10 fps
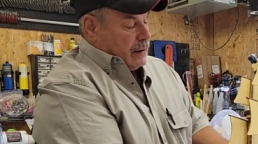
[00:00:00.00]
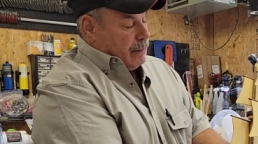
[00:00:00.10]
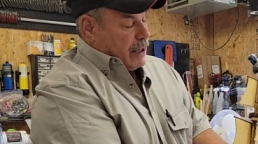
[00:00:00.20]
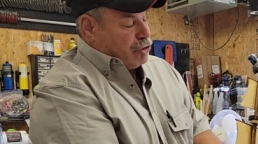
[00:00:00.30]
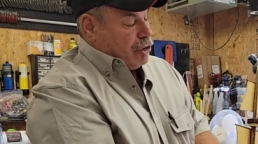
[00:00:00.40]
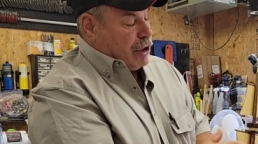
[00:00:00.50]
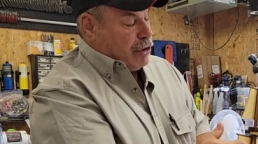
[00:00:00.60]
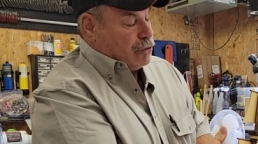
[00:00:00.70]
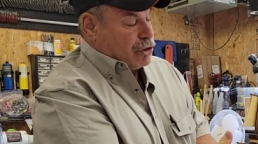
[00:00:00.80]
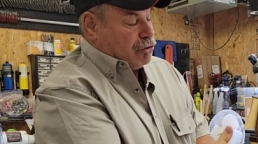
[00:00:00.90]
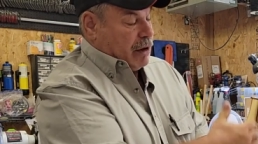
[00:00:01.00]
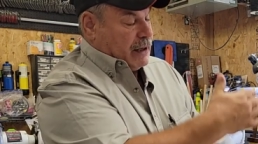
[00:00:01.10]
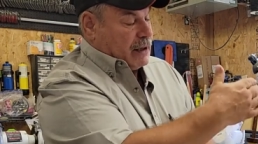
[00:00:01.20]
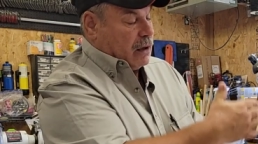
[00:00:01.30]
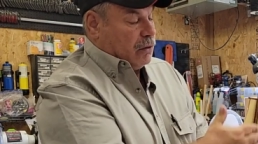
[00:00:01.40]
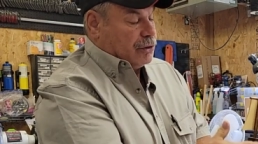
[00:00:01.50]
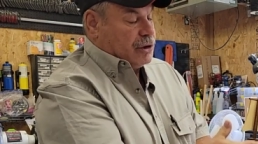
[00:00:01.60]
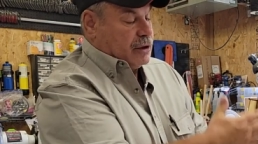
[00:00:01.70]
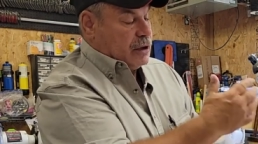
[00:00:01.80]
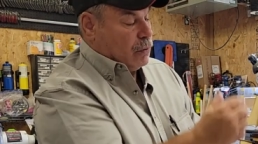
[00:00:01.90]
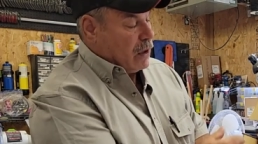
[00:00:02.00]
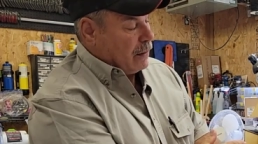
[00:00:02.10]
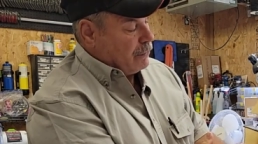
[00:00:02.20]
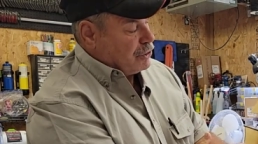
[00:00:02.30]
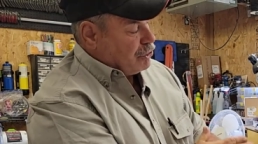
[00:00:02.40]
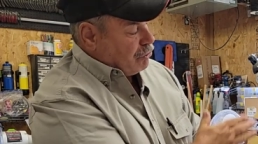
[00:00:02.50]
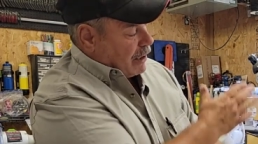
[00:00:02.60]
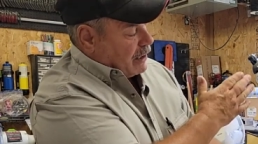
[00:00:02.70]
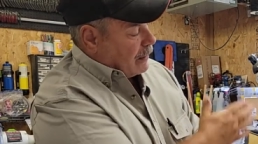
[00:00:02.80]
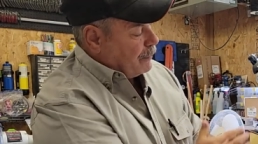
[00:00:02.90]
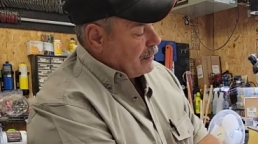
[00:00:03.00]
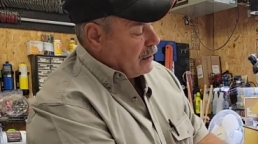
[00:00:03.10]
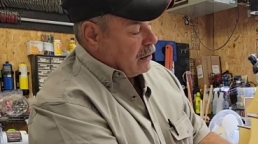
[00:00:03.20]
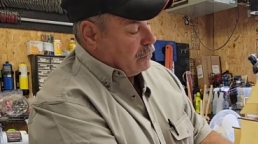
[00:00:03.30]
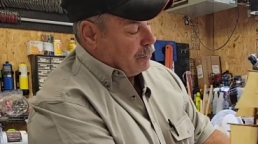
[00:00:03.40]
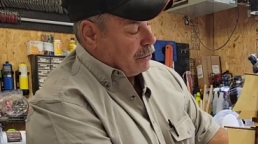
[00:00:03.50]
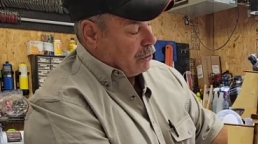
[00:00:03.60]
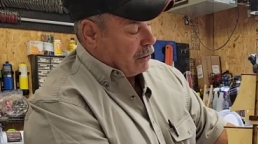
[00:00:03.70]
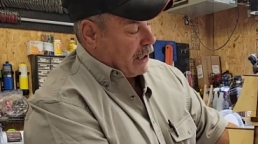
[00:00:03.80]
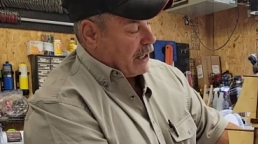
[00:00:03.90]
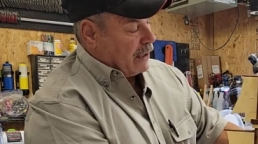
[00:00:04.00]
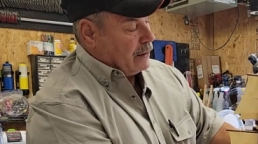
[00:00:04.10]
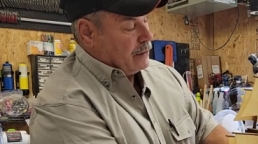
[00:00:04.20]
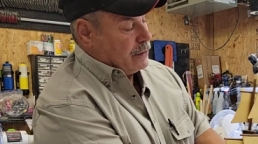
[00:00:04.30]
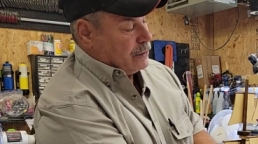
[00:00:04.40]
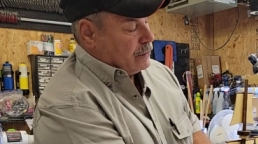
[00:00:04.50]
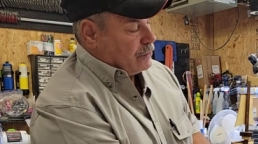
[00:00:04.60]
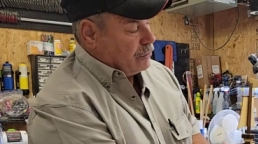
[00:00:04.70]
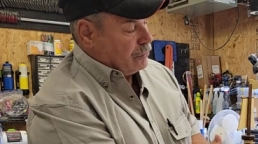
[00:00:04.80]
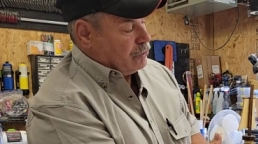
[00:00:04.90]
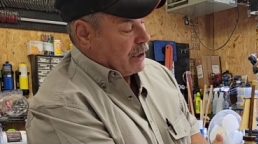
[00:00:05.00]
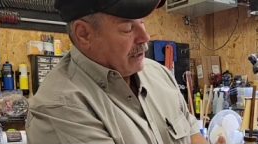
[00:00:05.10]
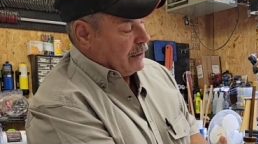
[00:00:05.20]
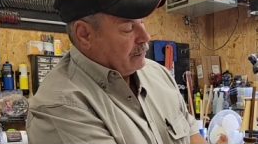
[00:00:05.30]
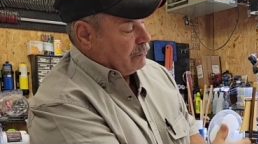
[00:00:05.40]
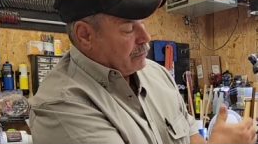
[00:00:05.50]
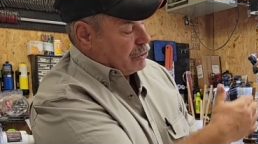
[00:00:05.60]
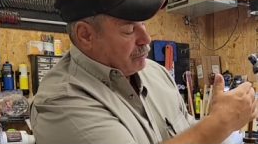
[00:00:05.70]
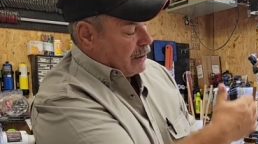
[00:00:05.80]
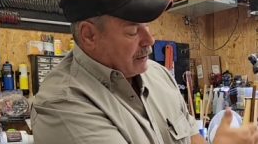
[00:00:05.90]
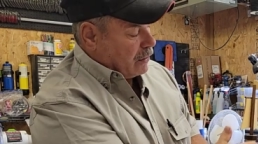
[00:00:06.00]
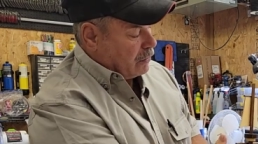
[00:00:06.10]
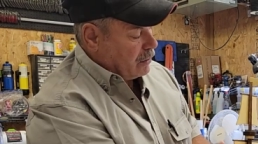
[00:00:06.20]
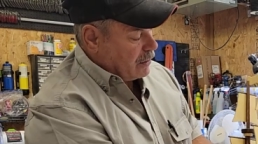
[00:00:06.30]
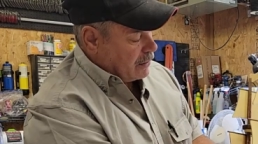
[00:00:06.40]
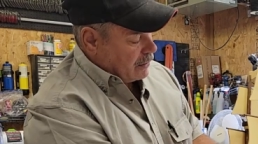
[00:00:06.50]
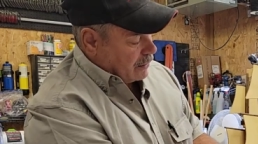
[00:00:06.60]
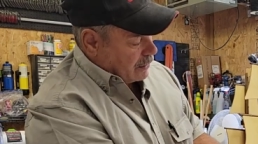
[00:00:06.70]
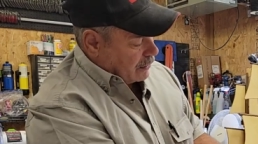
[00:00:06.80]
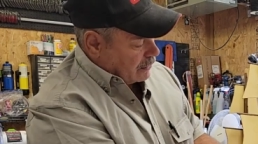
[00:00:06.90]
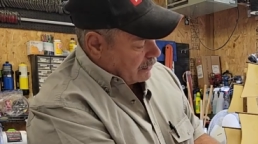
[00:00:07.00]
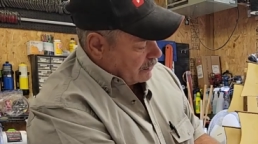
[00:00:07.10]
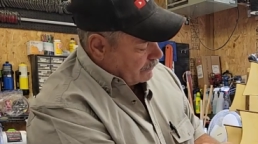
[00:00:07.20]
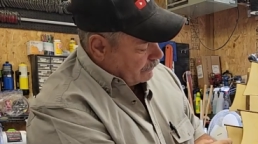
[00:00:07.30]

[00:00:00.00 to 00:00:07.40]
make sure you use straight dowels. You want them straight up and down when you look at it, so try to get a real straight dowel. Uh,